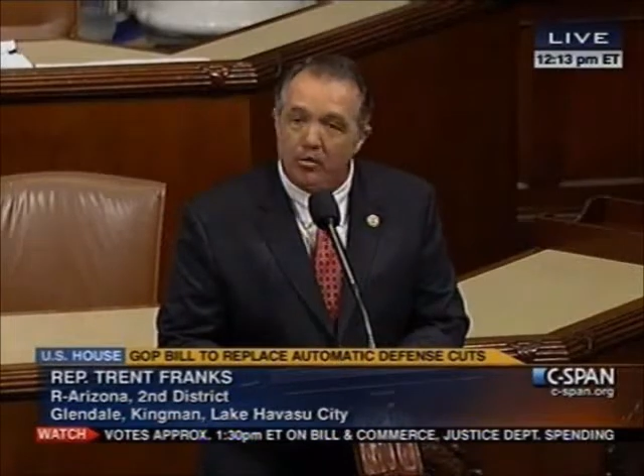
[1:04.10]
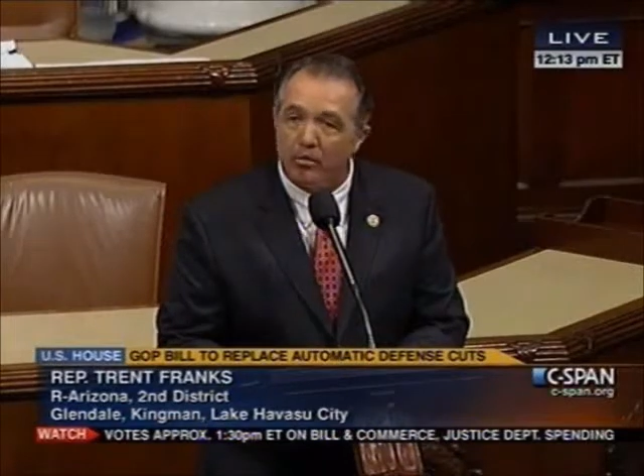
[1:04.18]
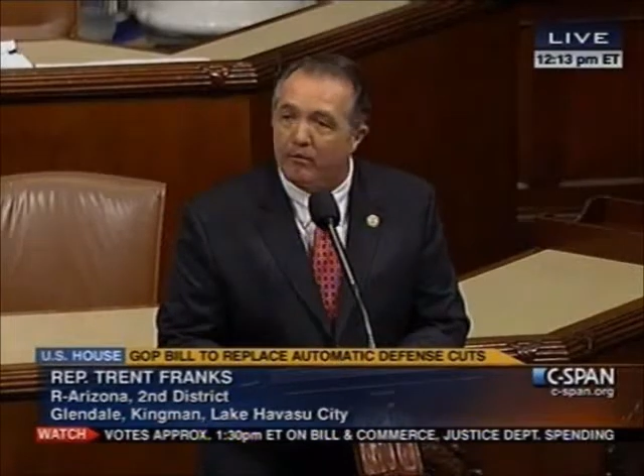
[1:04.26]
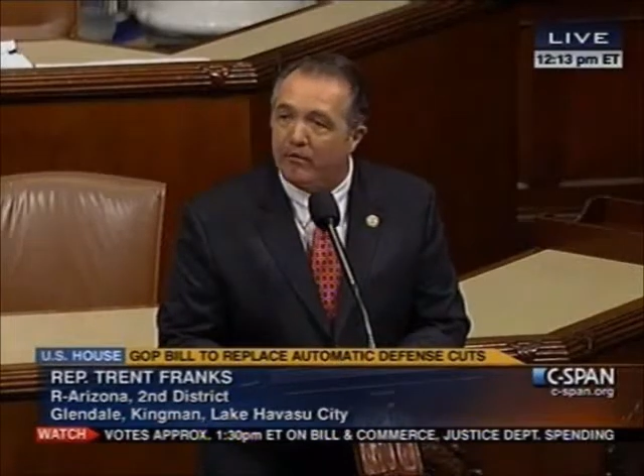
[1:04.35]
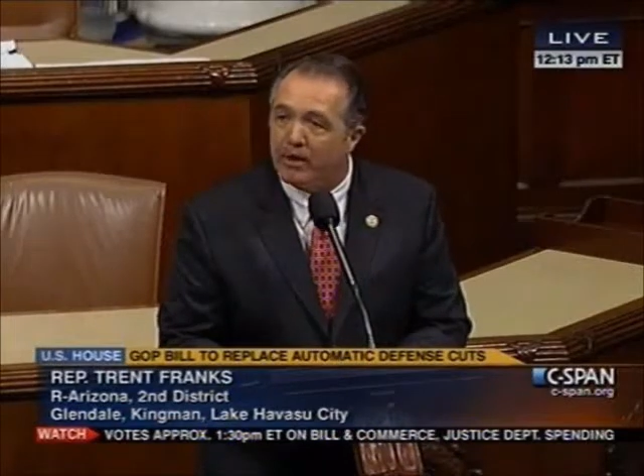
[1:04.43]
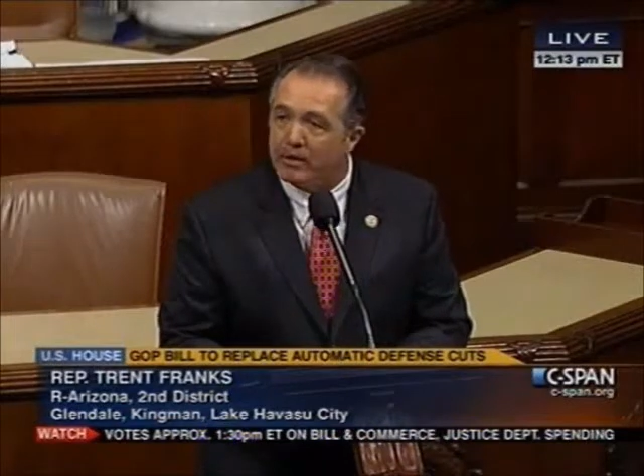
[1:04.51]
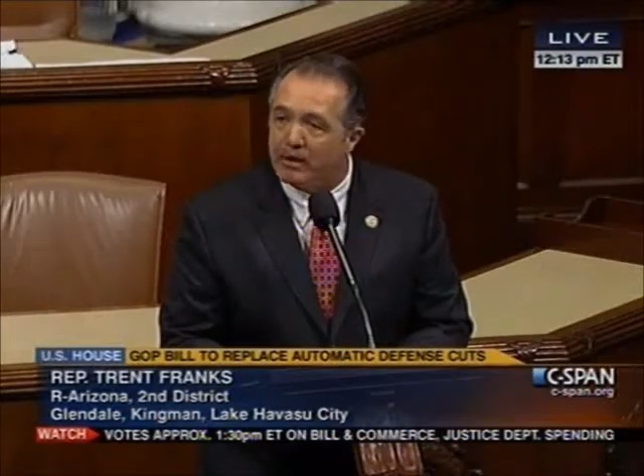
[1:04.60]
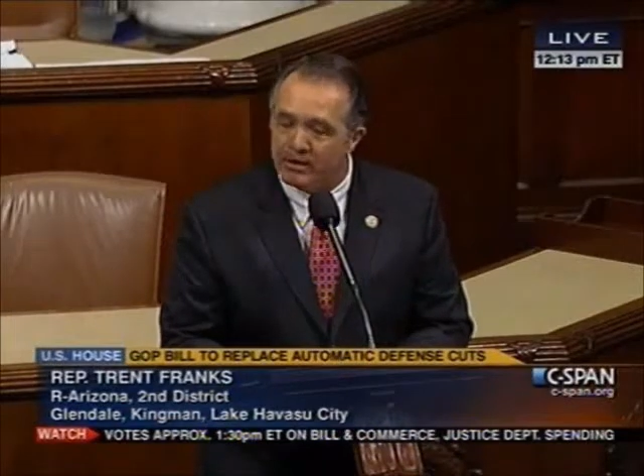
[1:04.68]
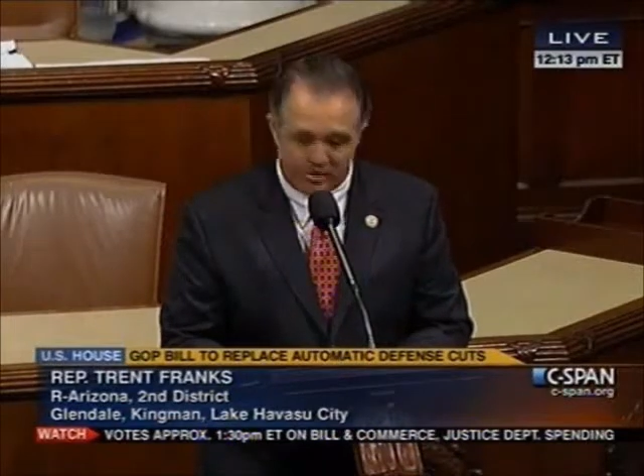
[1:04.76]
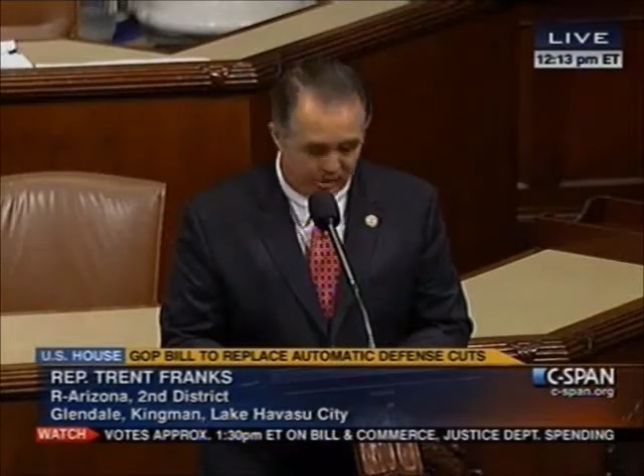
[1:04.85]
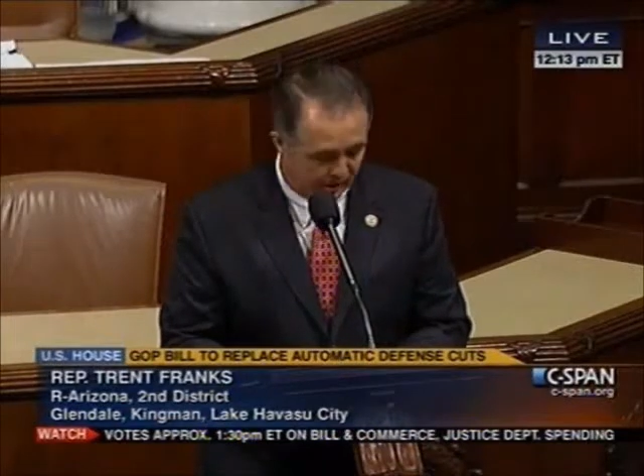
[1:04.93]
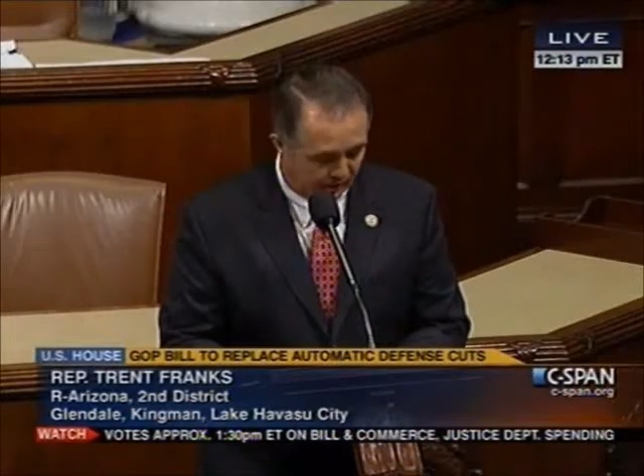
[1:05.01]
go into effect
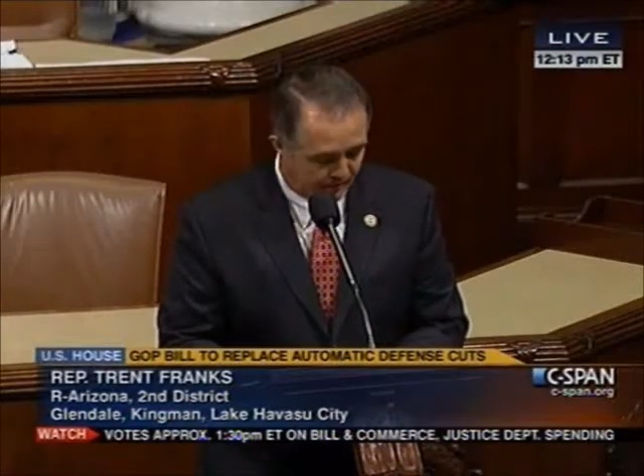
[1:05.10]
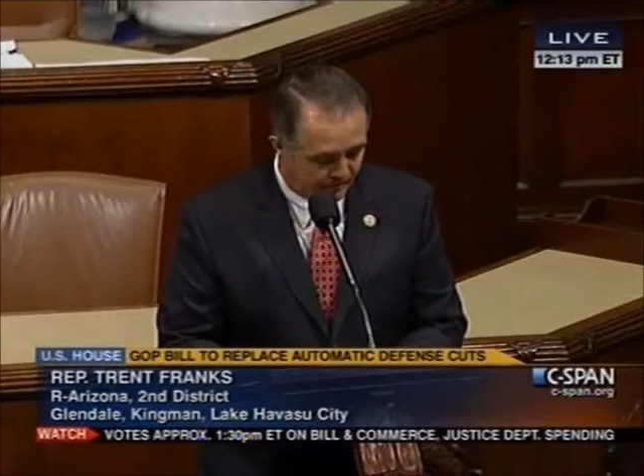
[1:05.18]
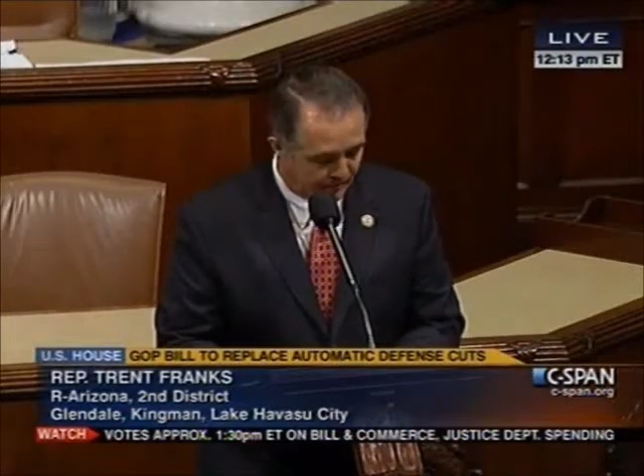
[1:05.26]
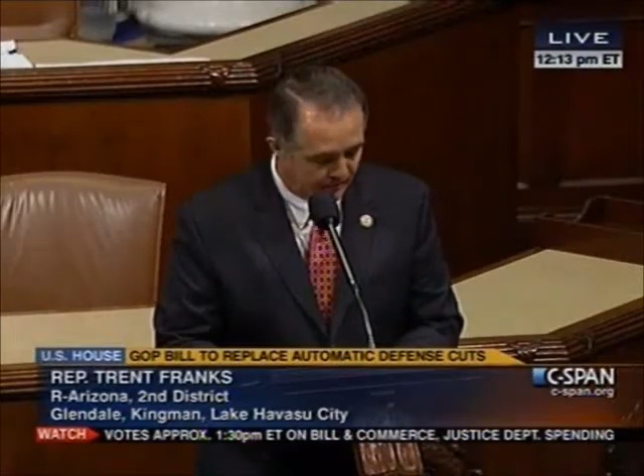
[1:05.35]
next year.